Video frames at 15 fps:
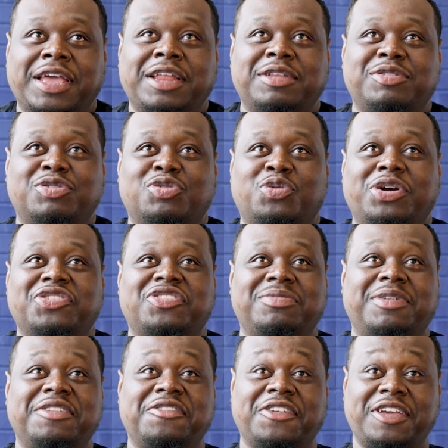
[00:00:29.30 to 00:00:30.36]
it
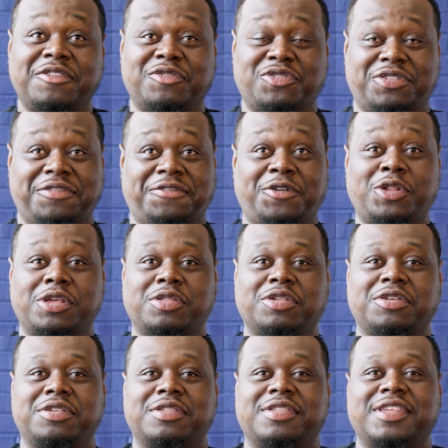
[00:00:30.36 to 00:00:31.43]
questioned my faith to the
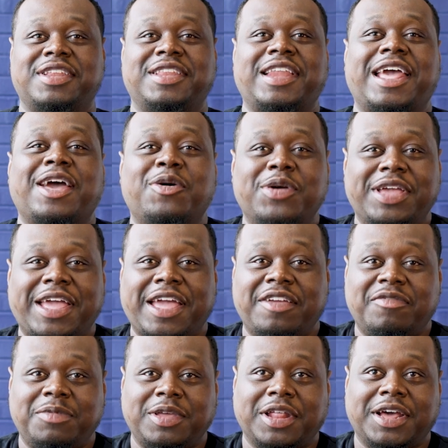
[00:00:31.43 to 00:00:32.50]
fullest because now it
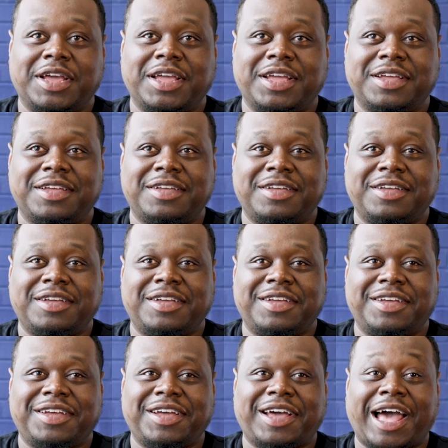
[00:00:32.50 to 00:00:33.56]
gave me like,
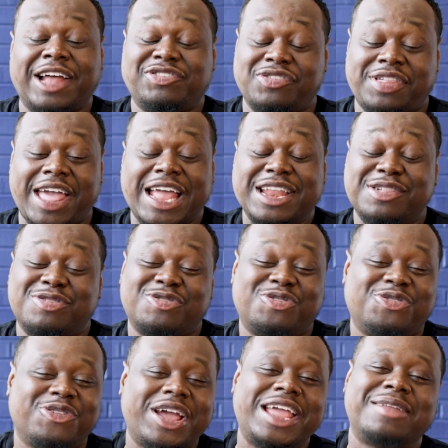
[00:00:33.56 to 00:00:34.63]
I just had this
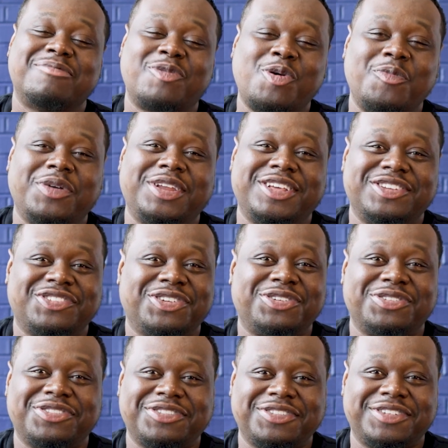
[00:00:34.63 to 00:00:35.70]
great moment in
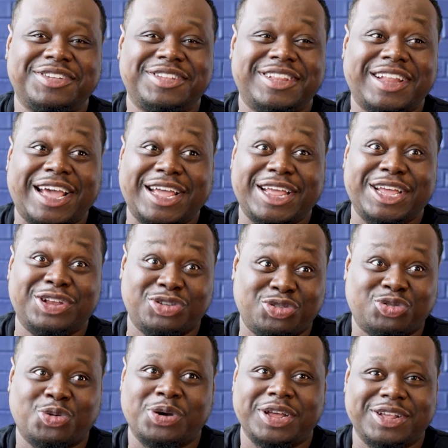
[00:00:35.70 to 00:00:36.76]
church, like
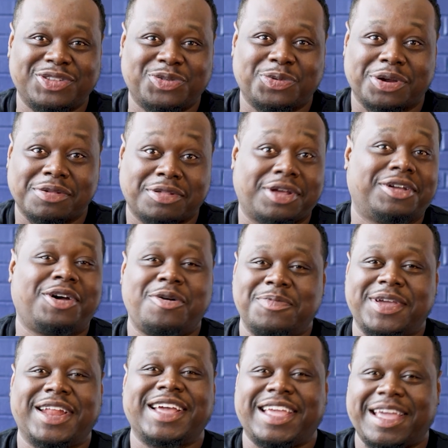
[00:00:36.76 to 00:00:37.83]
enjoying it to where I was like, oh
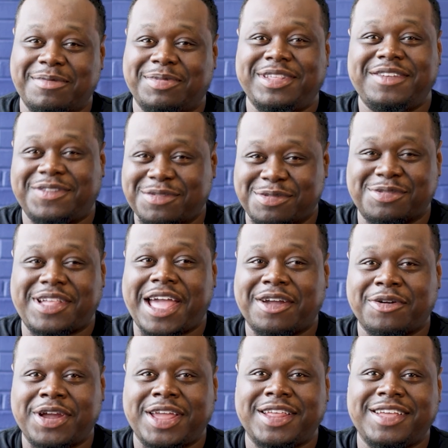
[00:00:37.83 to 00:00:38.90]
man, I can't believe this is that
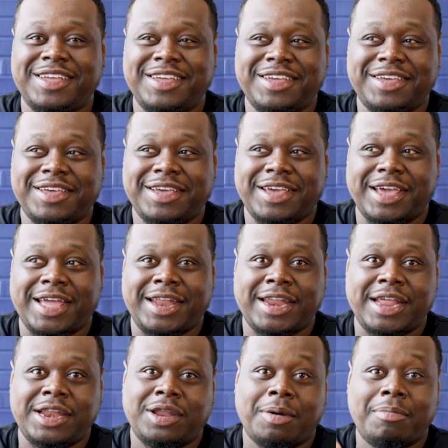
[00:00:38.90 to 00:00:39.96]
great. And
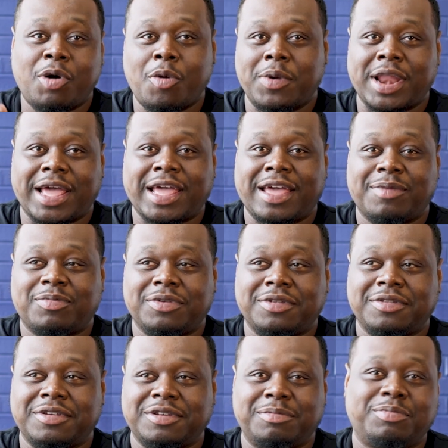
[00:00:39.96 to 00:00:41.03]
then the moment that
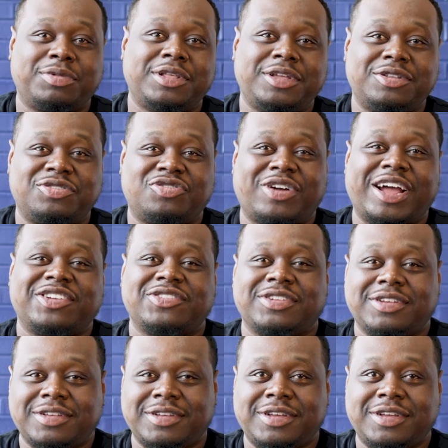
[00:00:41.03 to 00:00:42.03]
happened, complete tragedy.